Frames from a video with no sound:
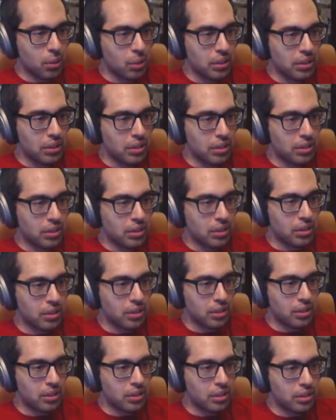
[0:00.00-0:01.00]
Hello.
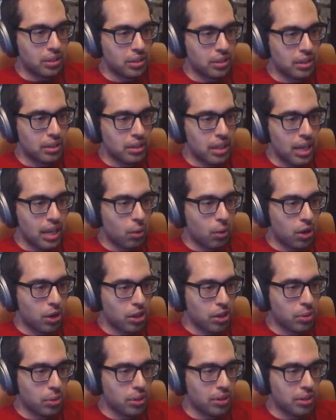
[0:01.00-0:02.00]

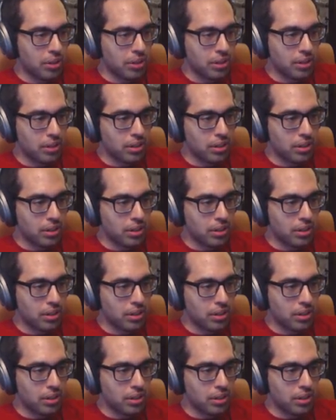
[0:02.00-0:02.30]
How are you?